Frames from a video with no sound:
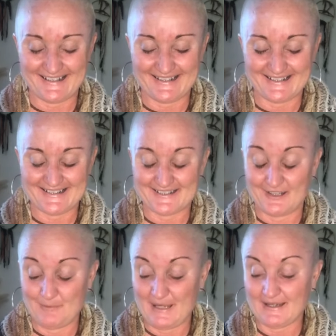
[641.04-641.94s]

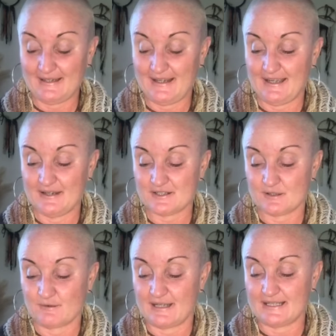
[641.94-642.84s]
Sitting back now to
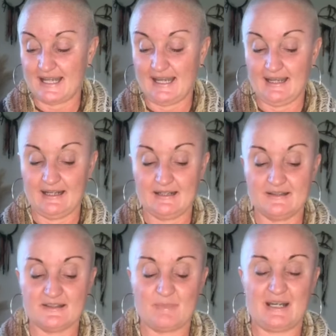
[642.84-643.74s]
ground the
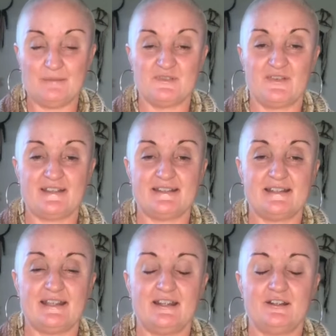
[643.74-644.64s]
hands, palms facing
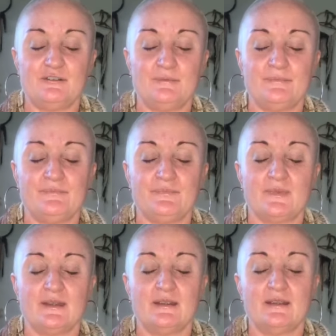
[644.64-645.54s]
down.
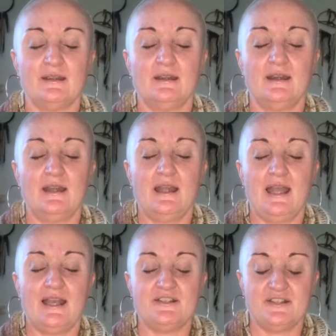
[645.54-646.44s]

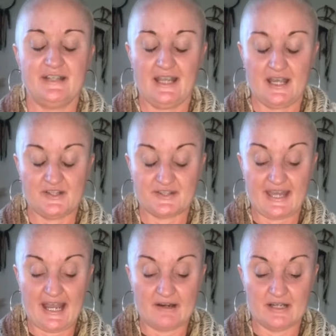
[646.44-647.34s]
As you now just
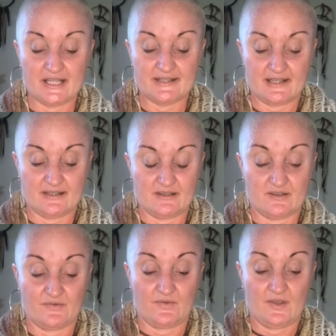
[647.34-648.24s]
carry this essence
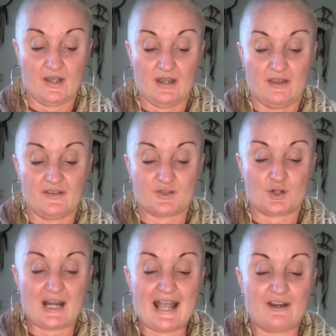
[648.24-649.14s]
of this
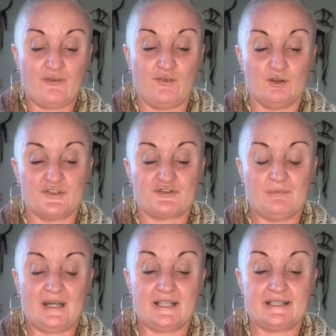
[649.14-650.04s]
creative force from
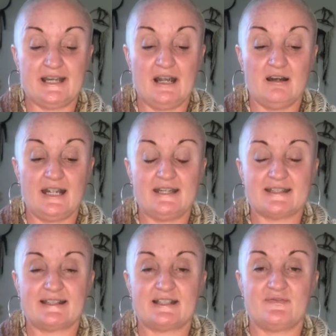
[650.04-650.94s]
Muladhara into
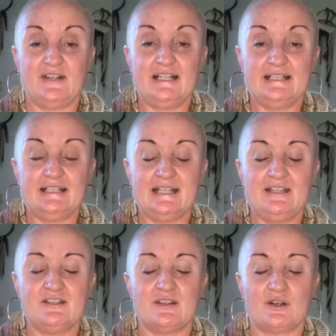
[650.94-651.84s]
Sadhisvana,
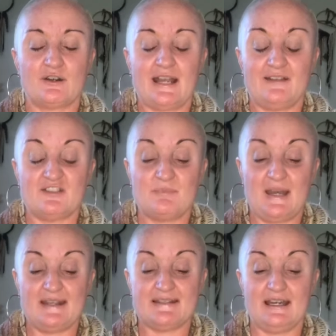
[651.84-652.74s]
into the creative
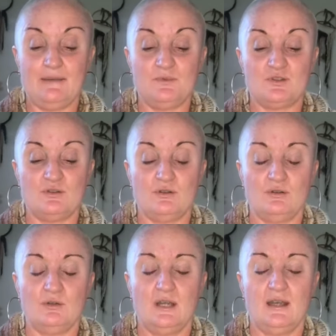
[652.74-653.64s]
space, up to
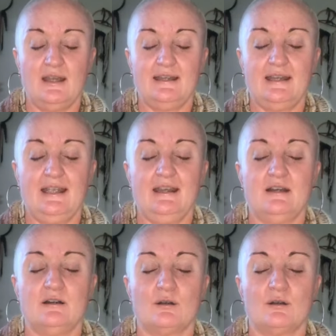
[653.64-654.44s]
now